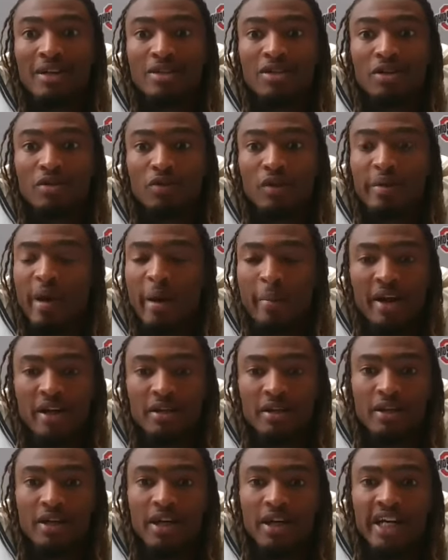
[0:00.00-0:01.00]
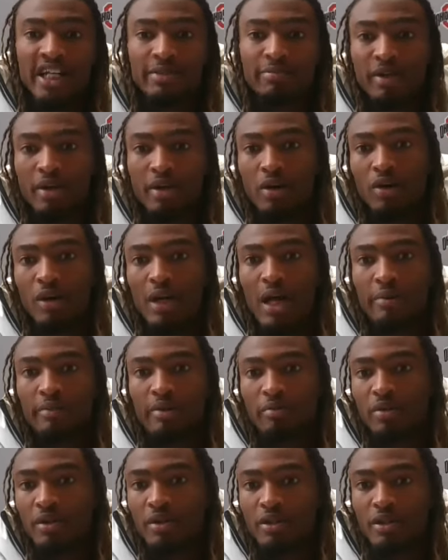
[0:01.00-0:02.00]
So the running back makes the cuts, but the O-lineman
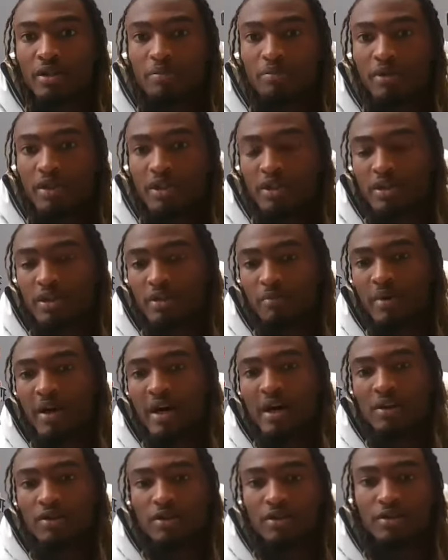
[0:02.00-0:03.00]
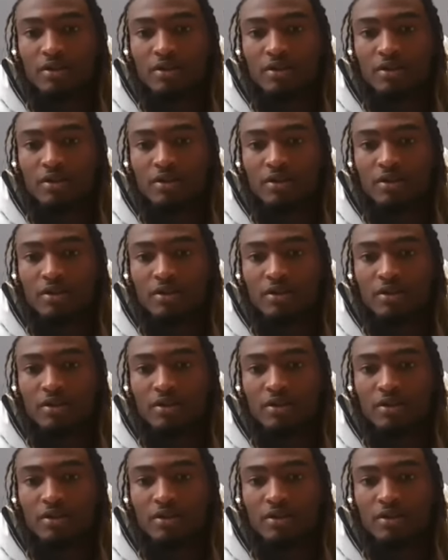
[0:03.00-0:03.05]
pushes the piles.